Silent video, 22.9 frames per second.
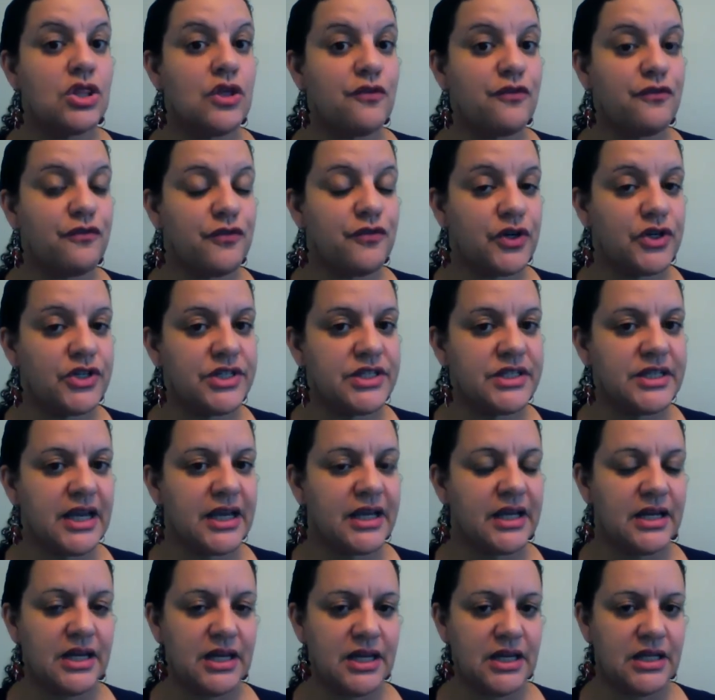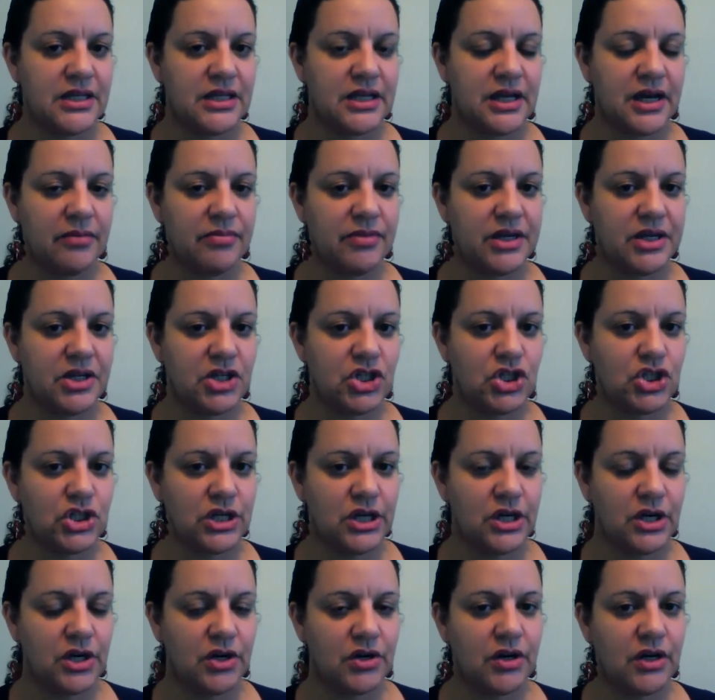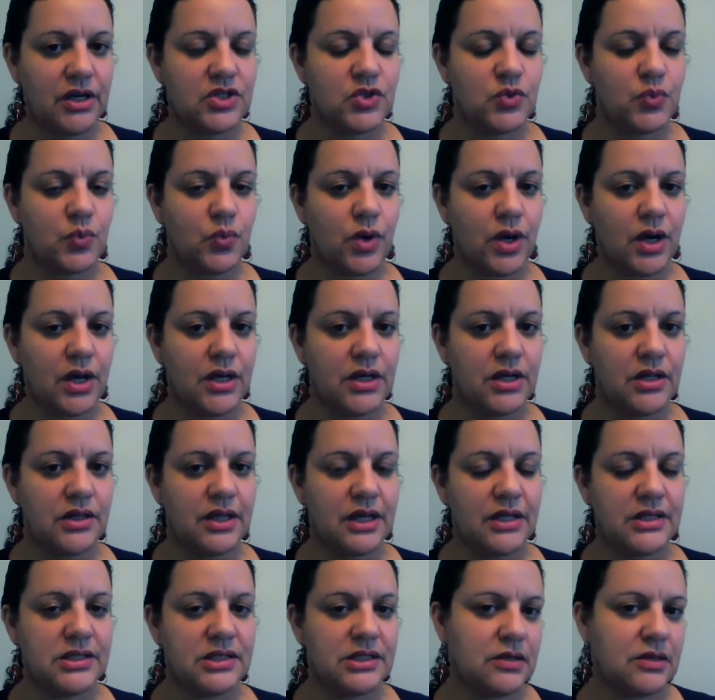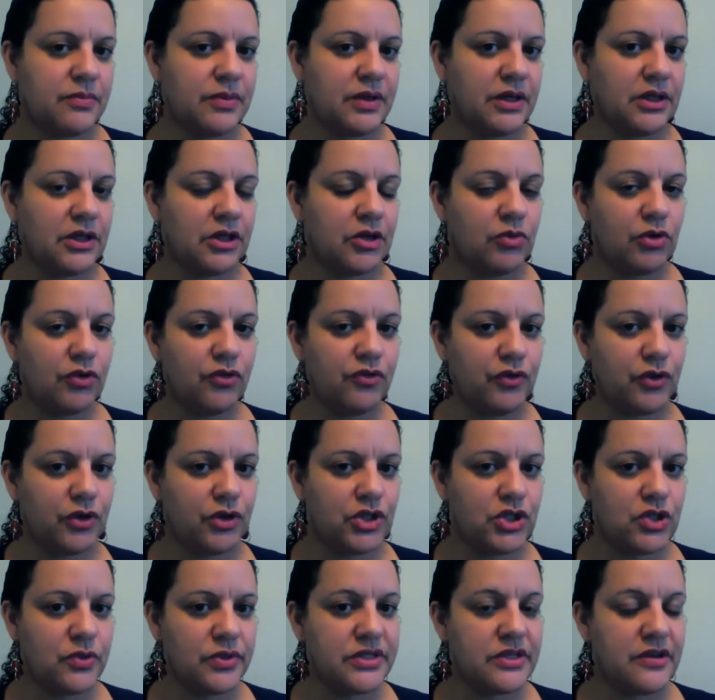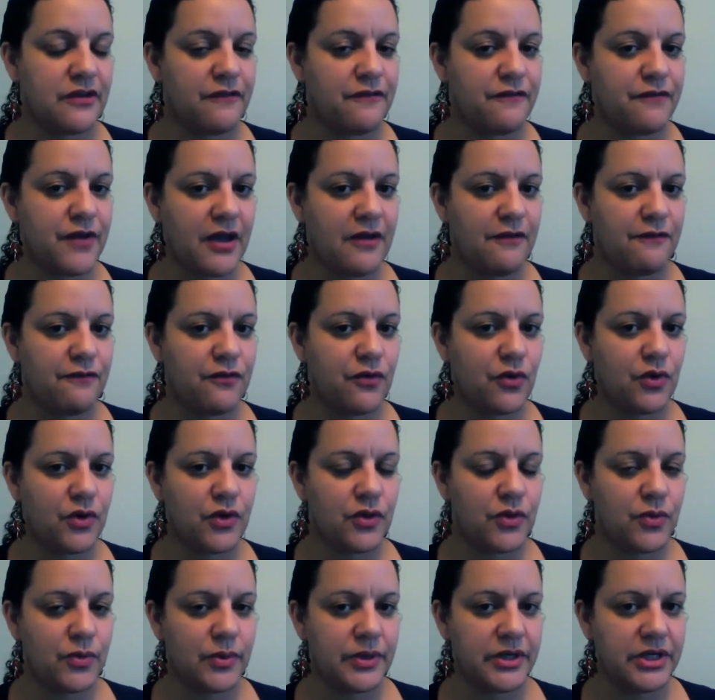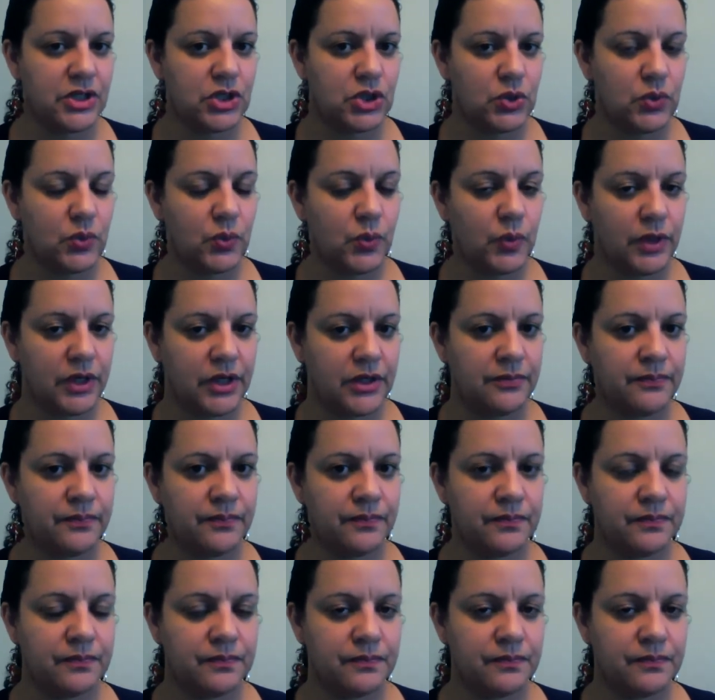The first technique that I'm going to share is one that's typically referred to as a 5-4-3-2-1.